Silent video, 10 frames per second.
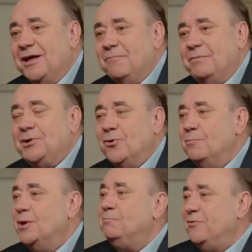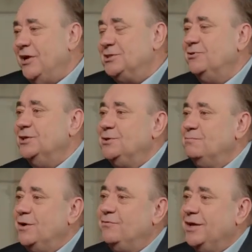Peter Oborne, Professor Richard
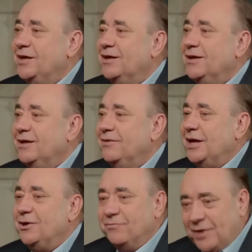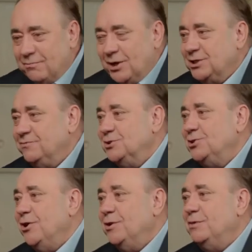Murphy, thank you very much for
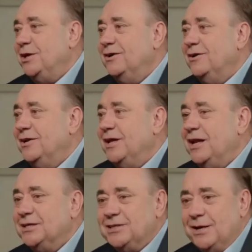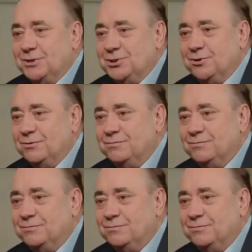joining me on the Alex Salmond Show.